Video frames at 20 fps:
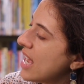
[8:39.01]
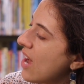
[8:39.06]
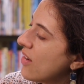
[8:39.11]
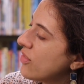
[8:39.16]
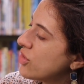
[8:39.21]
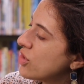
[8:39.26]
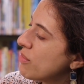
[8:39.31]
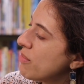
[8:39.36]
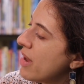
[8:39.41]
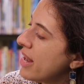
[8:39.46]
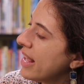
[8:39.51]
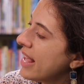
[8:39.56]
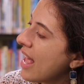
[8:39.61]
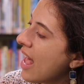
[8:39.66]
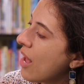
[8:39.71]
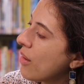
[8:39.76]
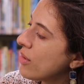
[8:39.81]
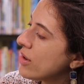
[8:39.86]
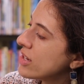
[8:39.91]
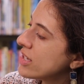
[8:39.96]
after many
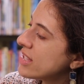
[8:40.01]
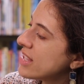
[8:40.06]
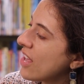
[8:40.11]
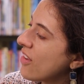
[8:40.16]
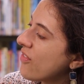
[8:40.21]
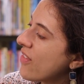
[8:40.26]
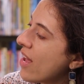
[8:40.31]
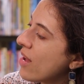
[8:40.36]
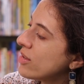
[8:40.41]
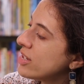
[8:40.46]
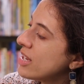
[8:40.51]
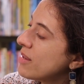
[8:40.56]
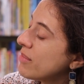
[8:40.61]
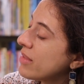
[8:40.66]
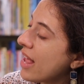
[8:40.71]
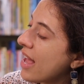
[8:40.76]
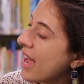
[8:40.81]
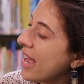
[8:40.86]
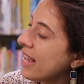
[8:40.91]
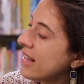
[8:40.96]
hours, they found him
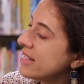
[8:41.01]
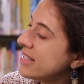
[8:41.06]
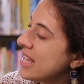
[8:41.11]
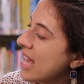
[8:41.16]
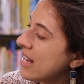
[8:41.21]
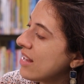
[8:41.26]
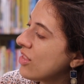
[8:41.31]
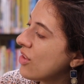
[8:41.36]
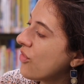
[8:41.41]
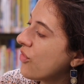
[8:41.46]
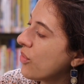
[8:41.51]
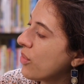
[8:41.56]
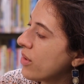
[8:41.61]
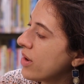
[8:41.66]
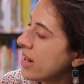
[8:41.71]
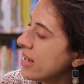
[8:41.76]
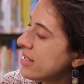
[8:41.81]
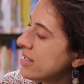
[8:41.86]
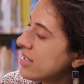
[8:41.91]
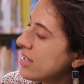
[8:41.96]
lying dead in the
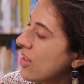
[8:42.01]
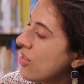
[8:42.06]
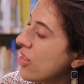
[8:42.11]
forest.